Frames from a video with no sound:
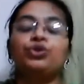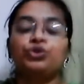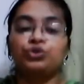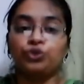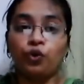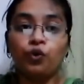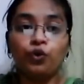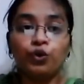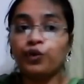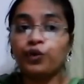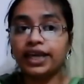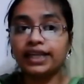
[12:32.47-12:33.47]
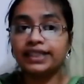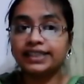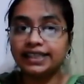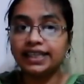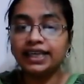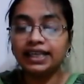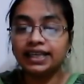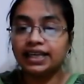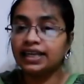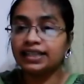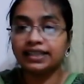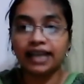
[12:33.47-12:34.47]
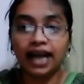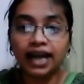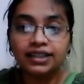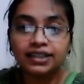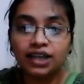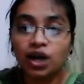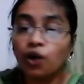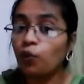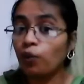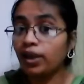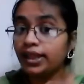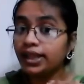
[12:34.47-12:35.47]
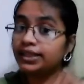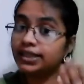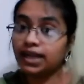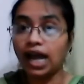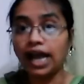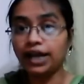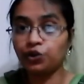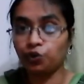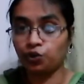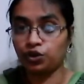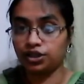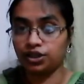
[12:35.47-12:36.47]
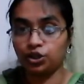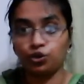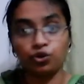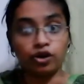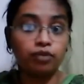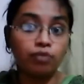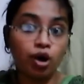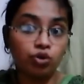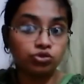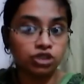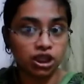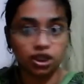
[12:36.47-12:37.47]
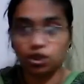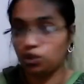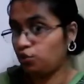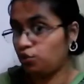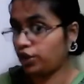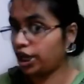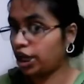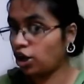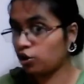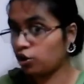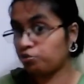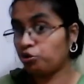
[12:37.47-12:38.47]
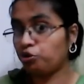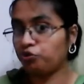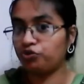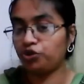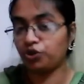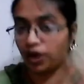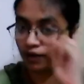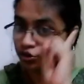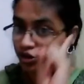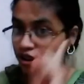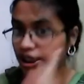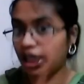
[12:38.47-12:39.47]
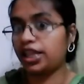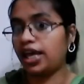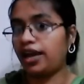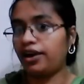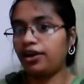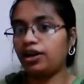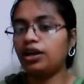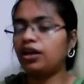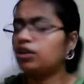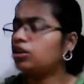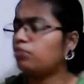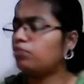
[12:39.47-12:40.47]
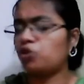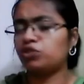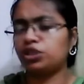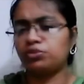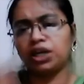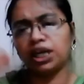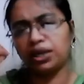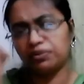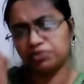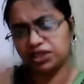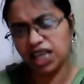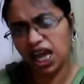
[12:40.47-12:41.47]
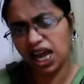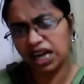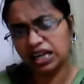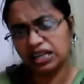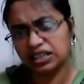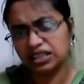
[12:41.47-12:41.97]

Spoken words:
So we can see that when the sky told you are a mountain, you cannot move, you have to stay there, the mountain became sad